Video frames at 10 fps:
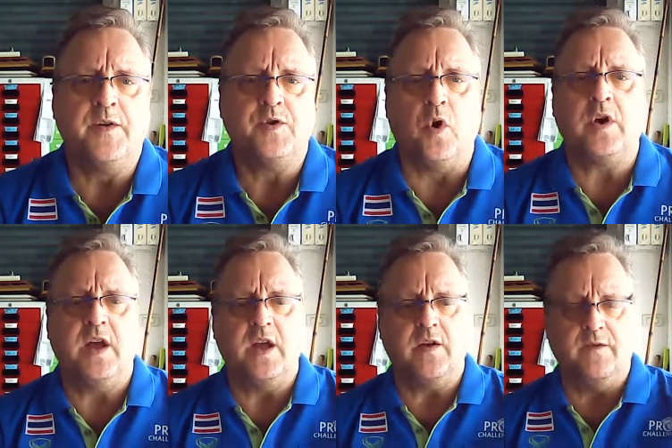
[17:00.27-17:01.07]

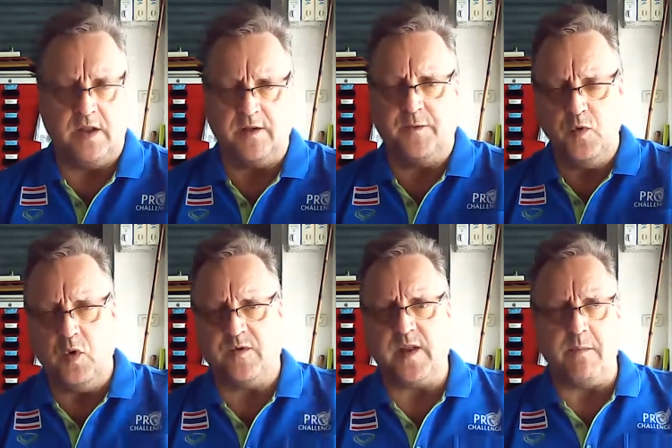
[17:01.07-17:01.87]
talking with a
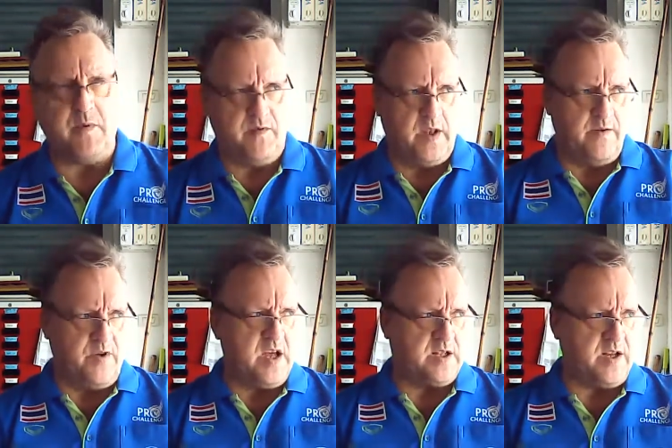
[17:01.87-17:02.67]
few of them in,
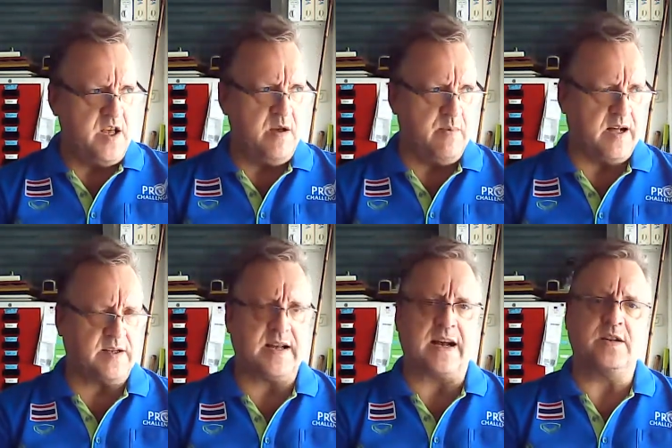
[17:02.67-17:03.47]
via the
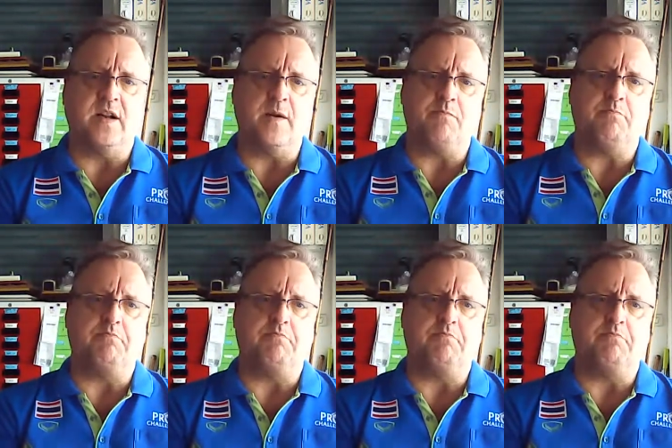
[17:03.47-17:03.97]
emails actually,